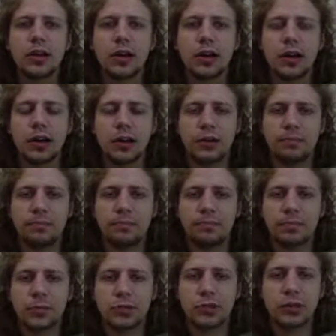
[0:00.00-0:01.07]

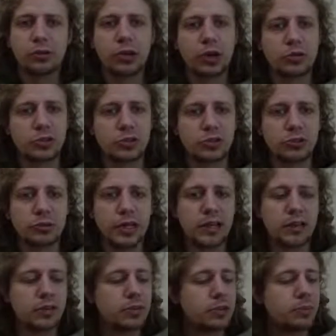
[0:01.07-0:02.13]
So you want to
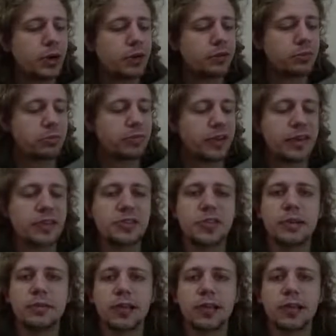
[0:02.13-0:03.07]
restrain the pawn from advancing,